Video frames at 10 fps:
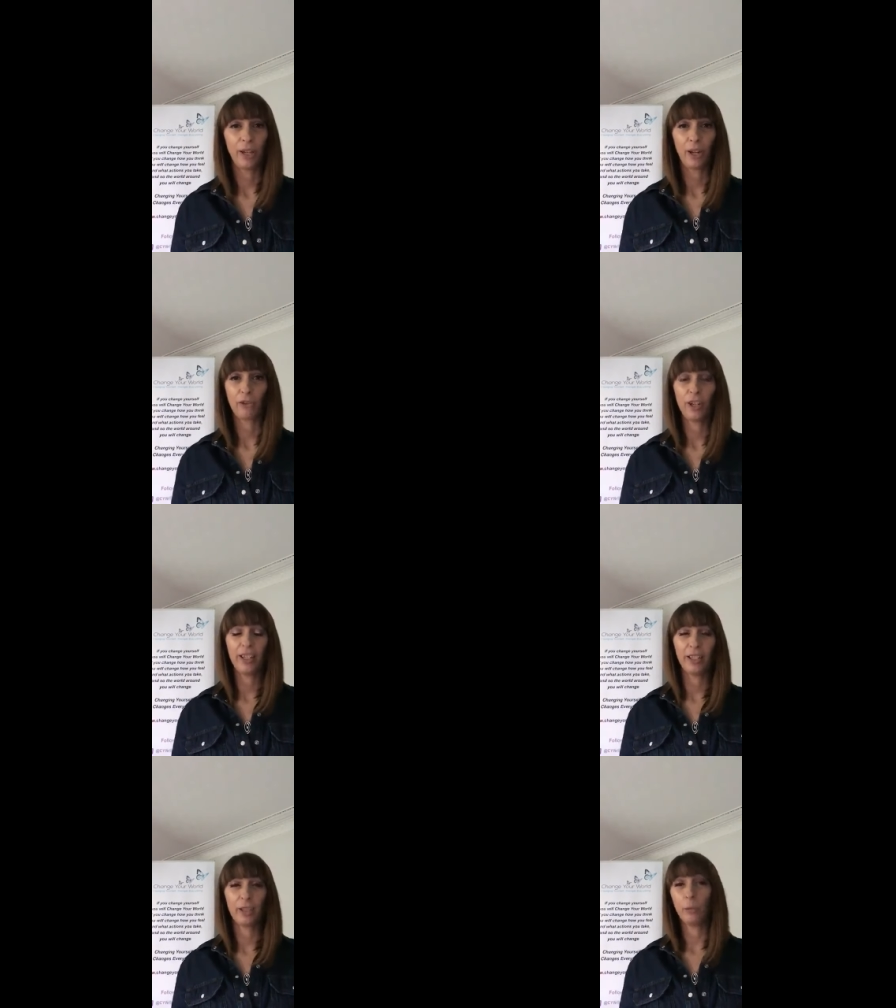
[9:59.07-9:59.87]

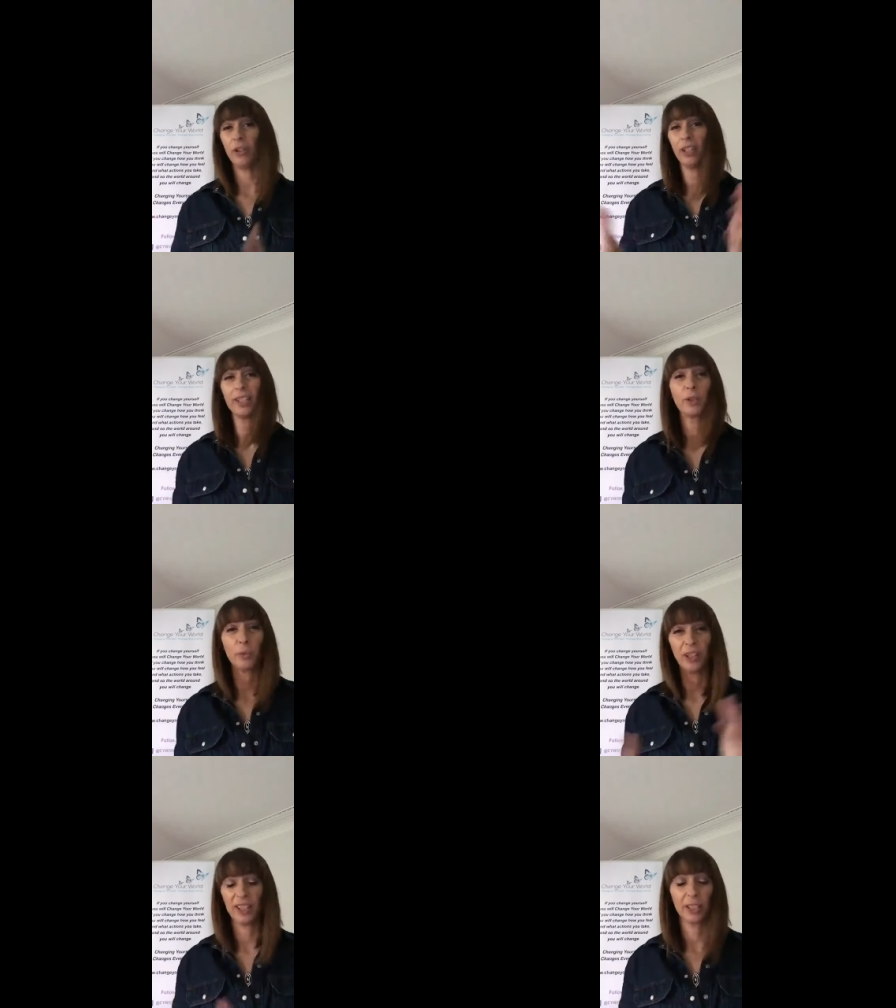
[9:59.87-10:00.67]
create a, well, this is
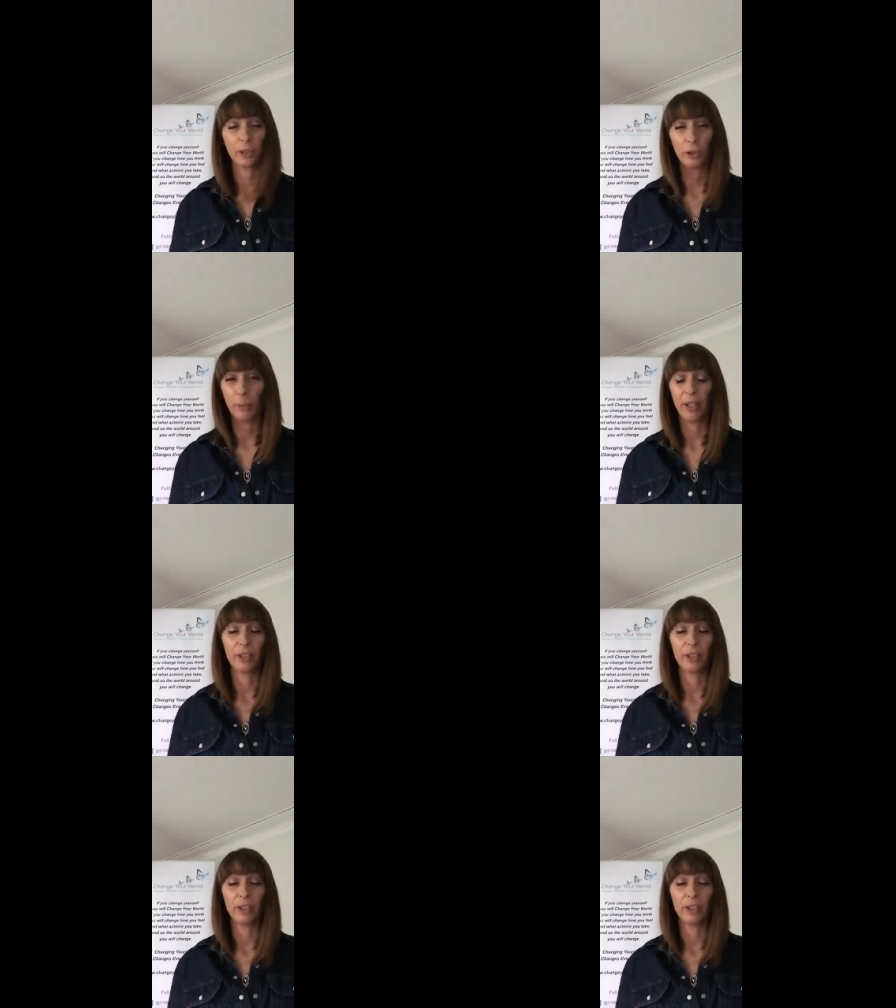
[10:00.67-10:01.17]
what this is all about.